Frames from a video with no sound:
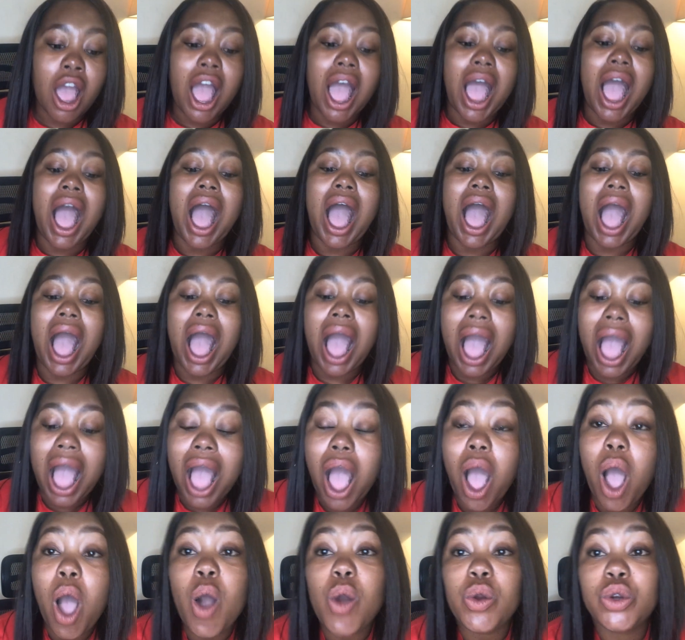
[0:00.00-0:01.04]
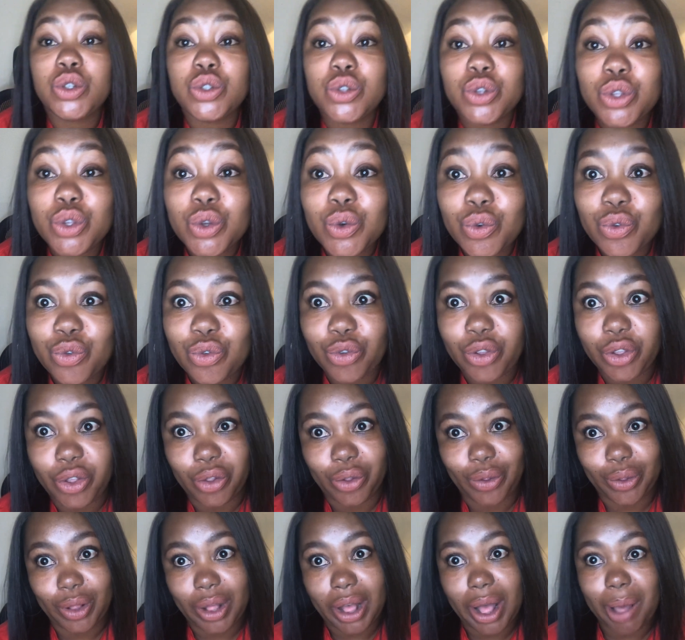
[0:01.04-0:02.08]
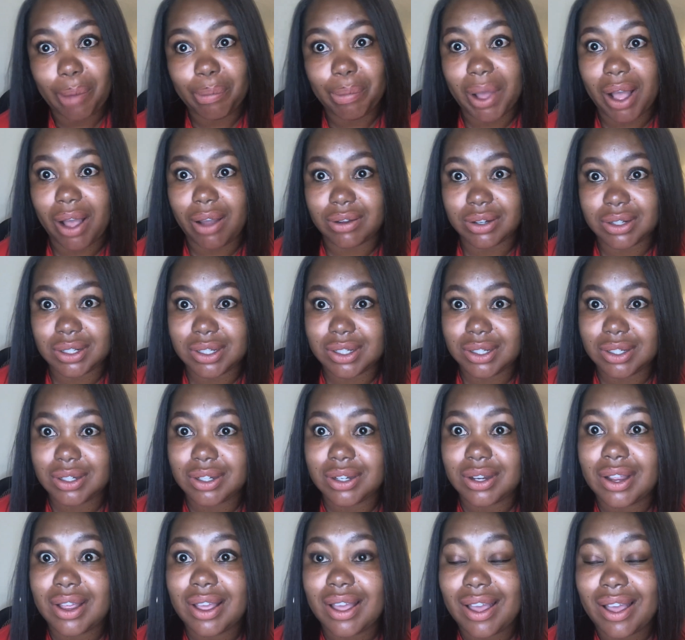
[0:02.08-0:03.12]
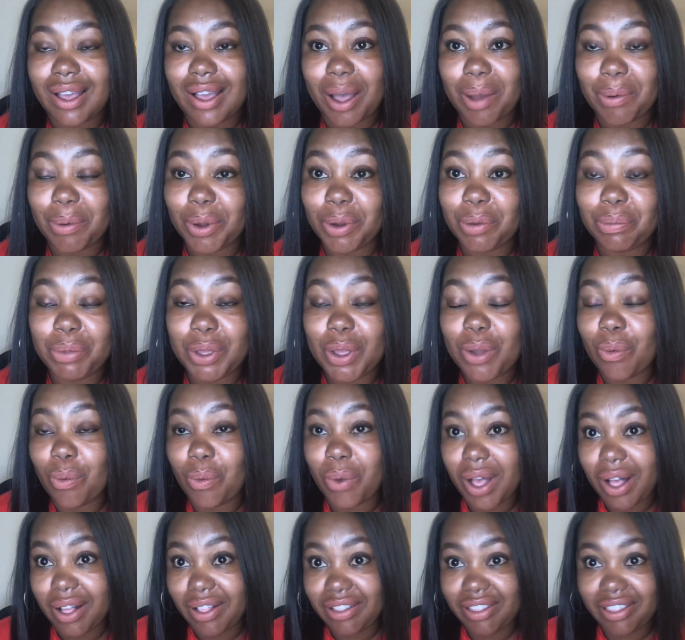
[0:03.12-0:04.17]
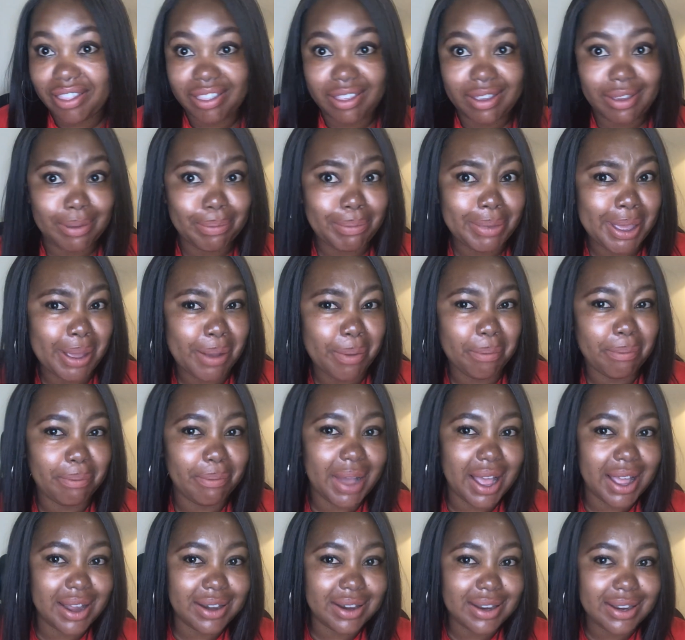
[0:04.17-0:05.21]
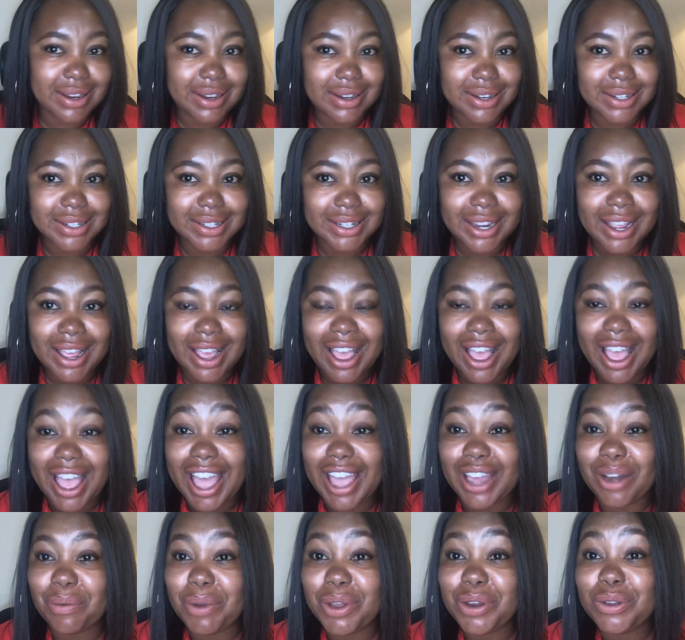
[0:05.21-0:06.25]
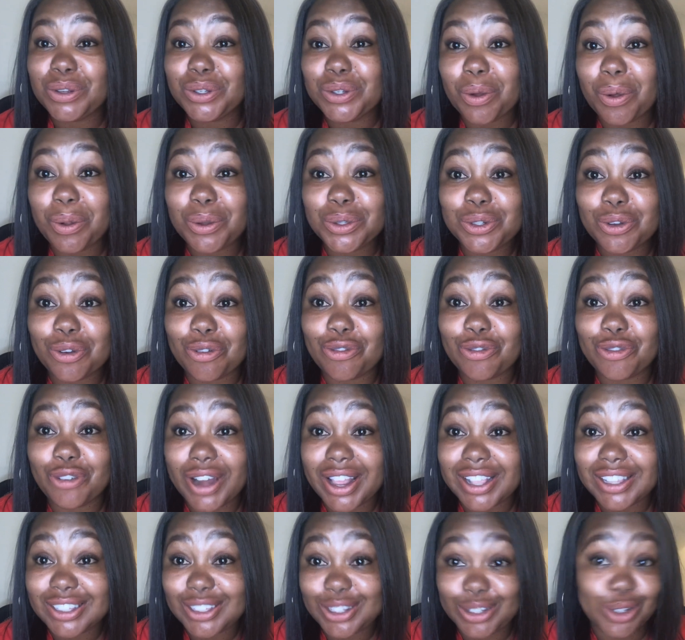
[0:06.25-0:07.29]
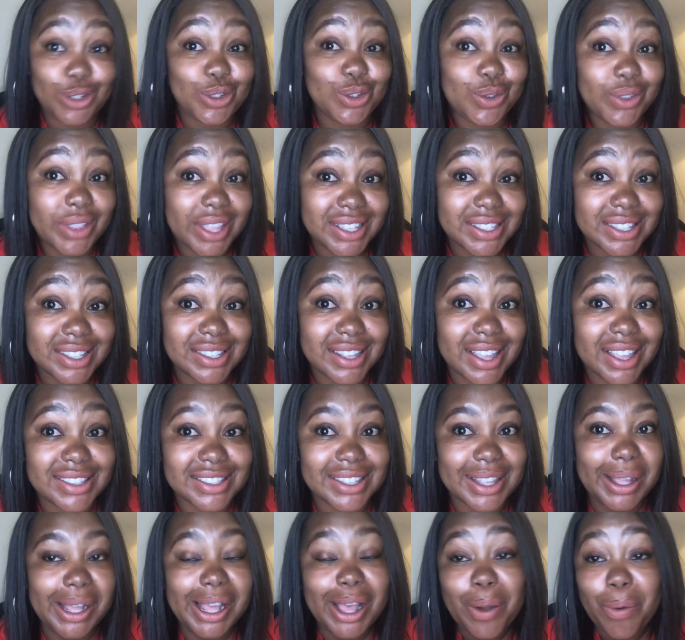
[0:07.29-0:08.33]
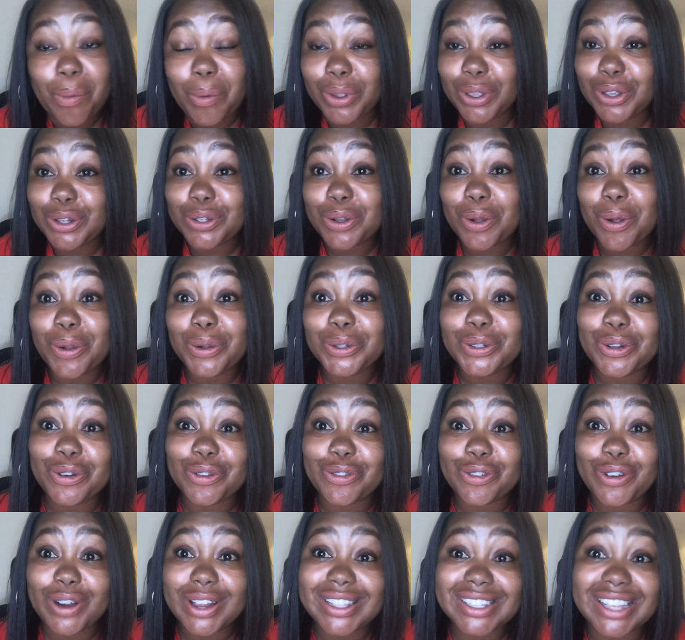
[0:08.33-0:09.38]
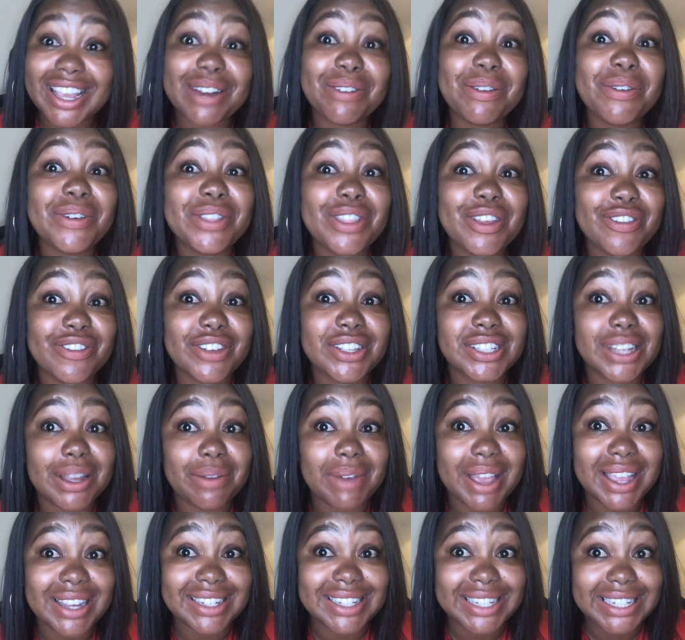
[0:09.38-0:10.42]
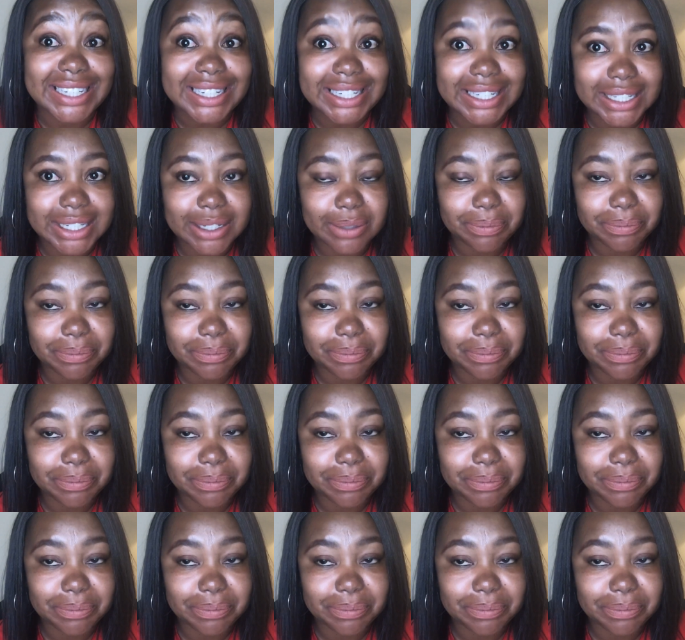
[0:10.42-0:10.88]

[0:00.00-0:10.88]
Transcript: How do you feel about being wealthy, being moneyed? And when you told your friends, did you do the exercise? When you told your friends, I remember the first time I did it